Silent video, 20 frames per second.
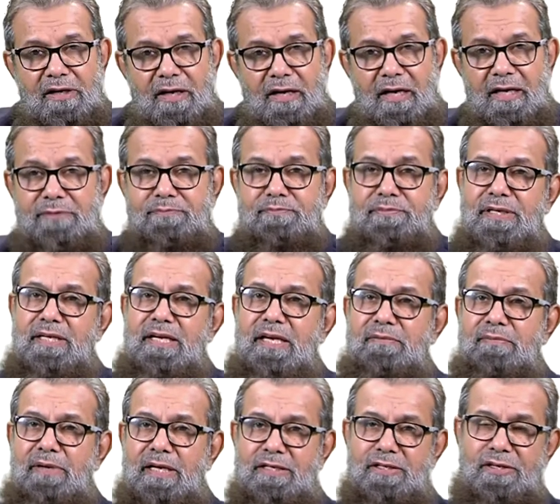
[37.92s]
I
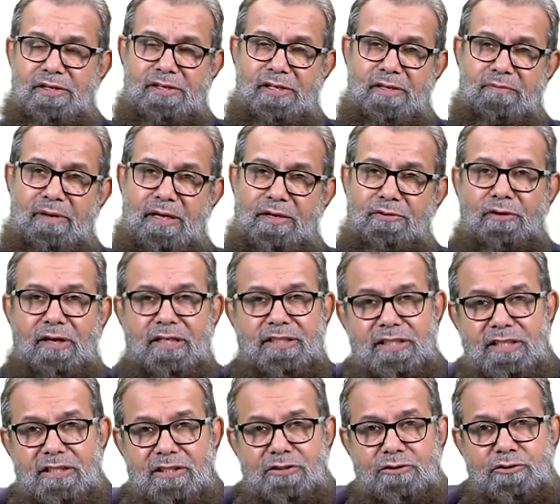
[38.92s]
began my career by
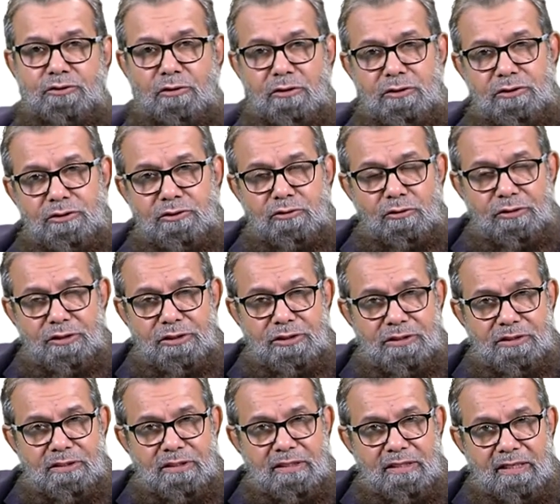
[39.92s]
writing short
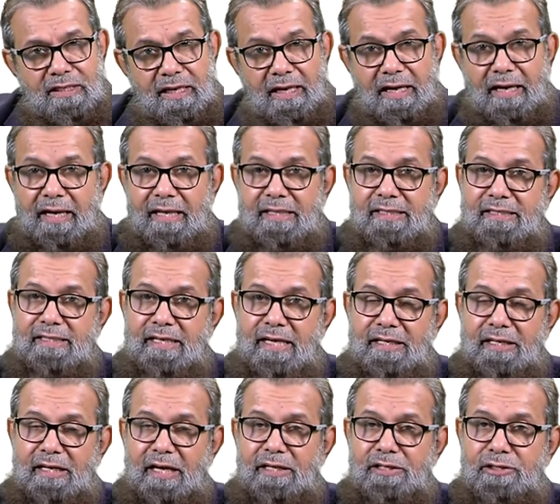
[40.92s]
stories, and
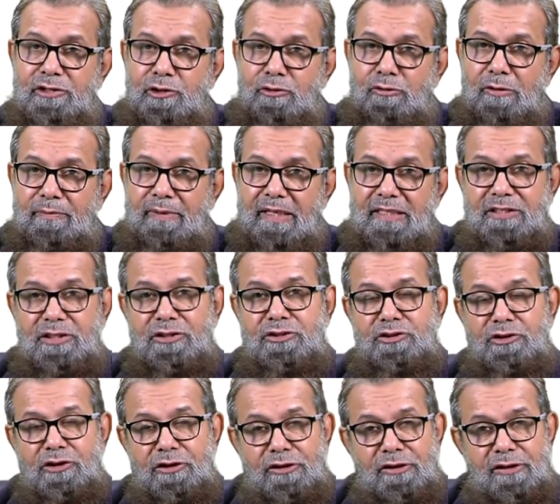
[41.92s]
then I grew up as a
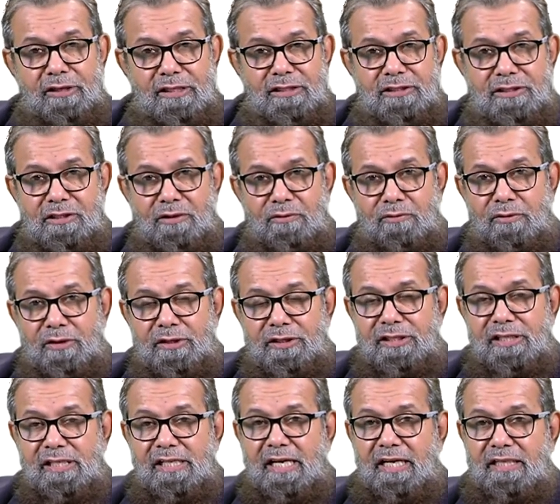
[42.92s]
journalist
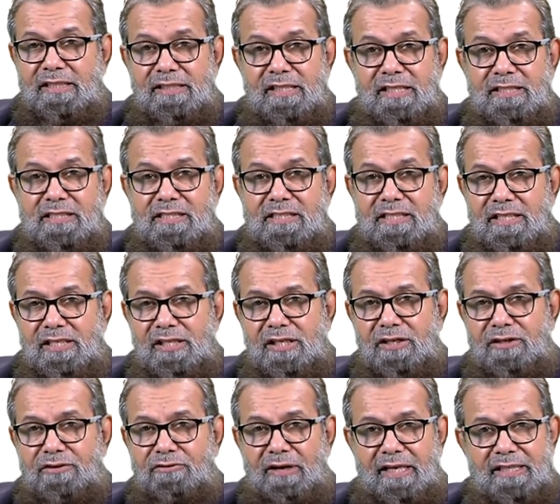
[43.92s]
working under
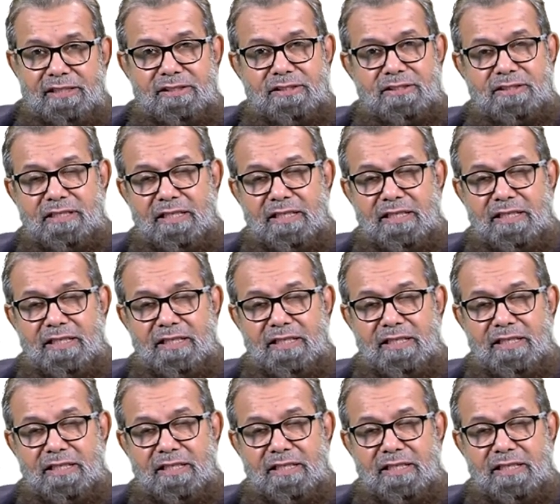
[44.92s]
senior writers